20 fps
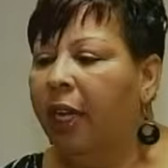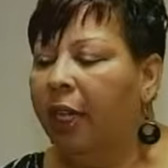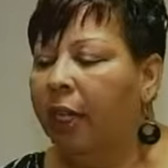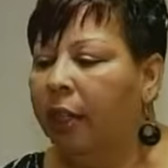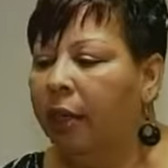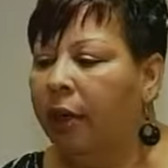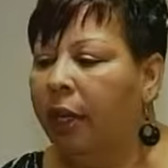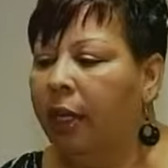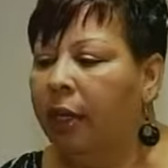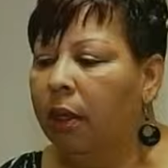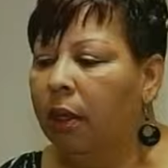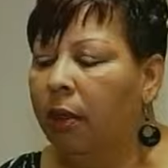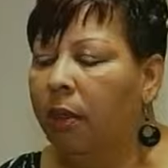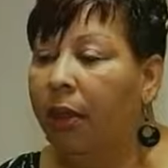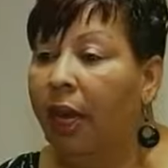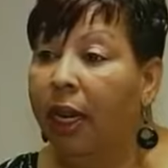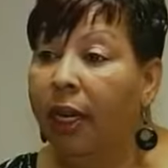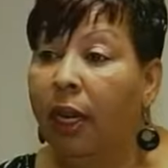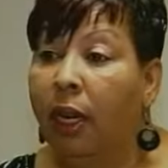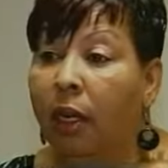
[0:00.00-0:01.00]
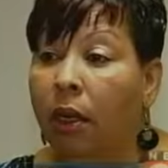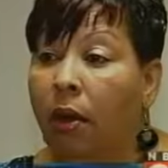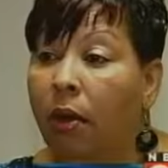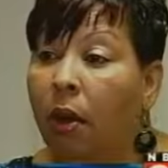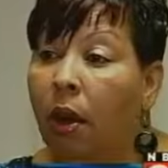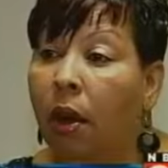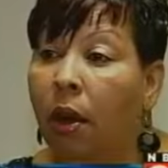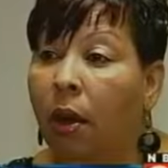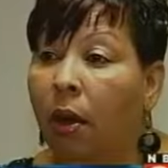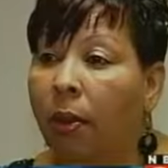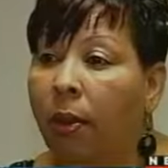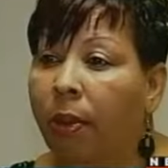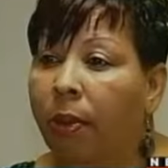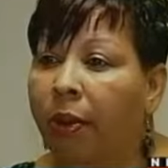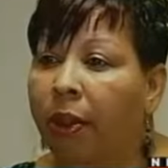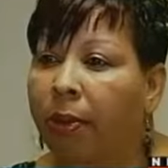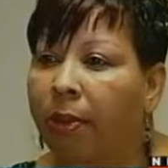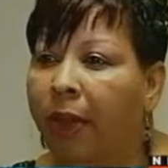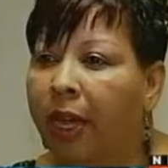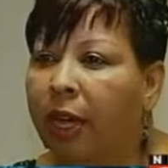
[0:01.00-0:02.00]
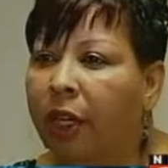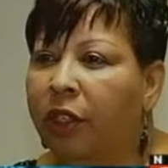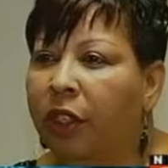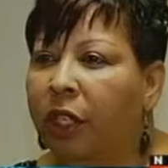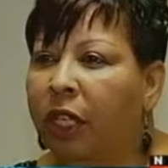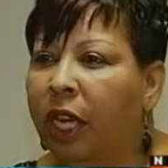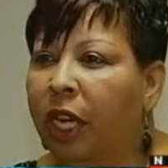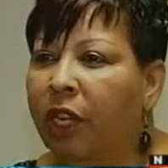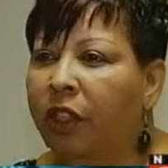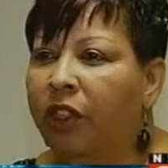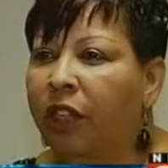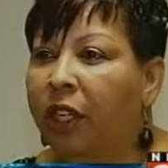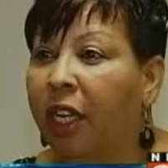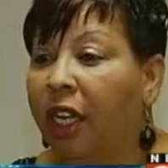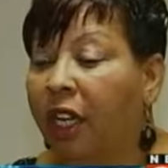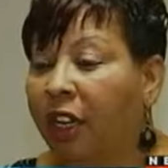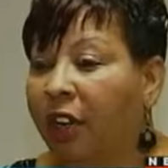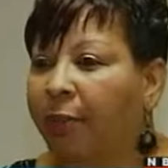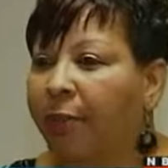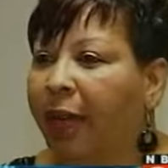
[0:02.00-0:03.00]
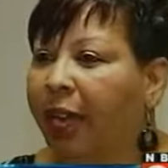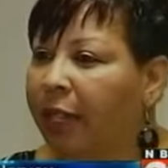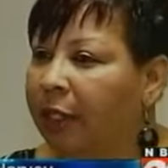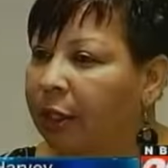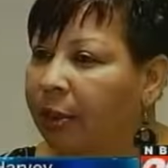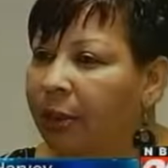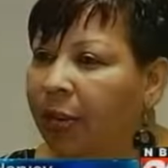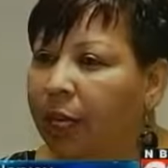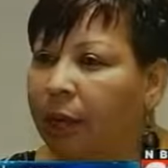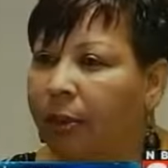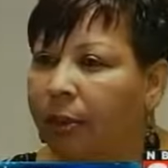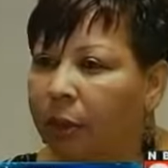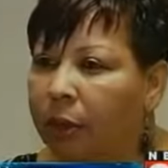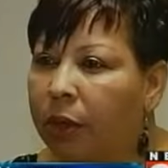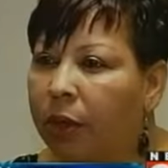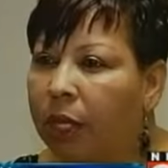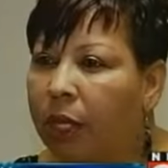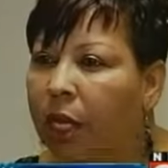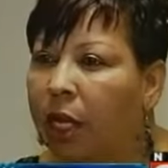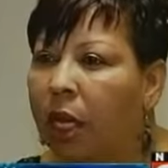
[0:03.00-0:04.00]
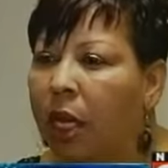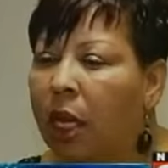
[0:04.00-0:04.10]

I thought, why not go home with my education and give back to my community?